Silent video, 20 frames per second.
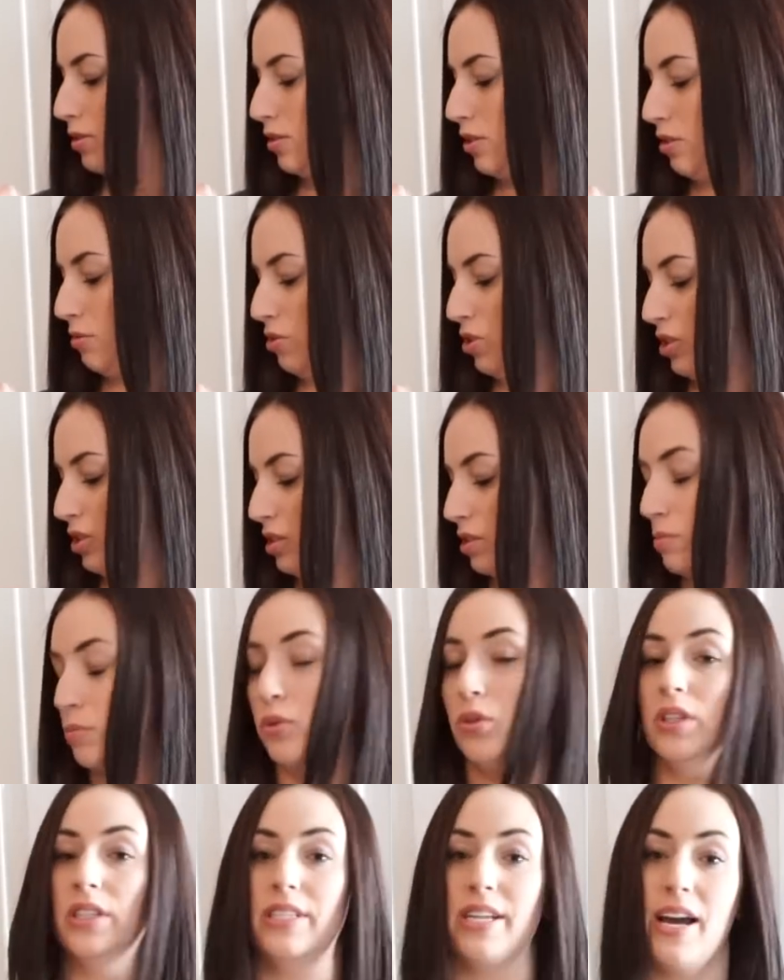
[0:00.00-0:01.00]
You just
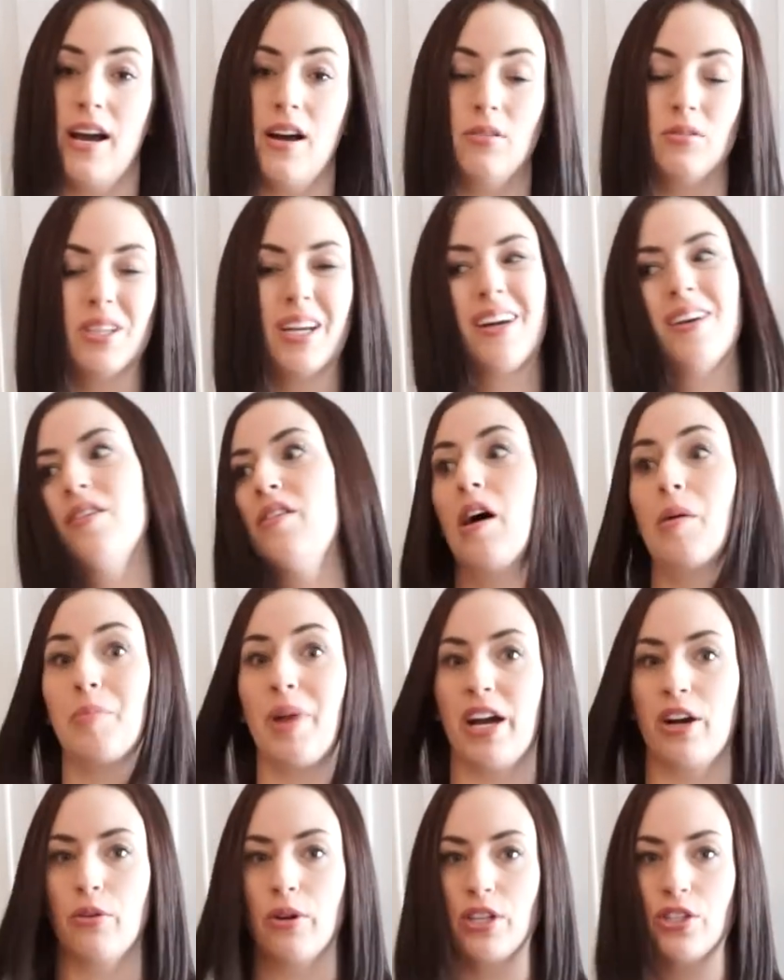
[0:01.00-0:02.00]
pull it down. I'm
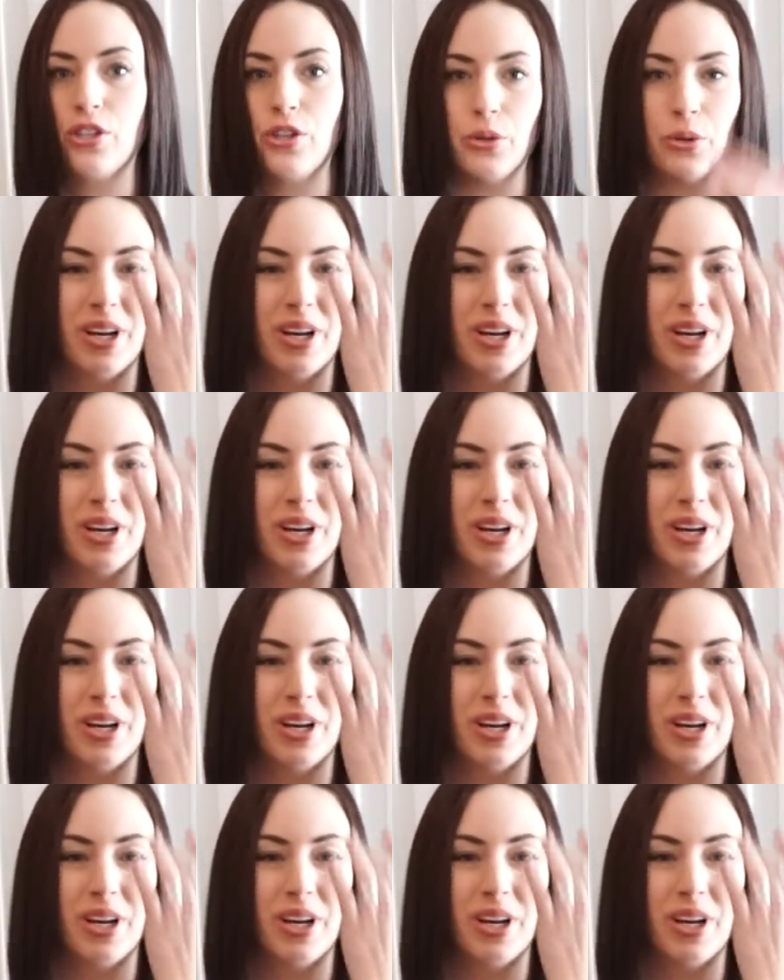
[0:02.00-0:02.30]
not going to.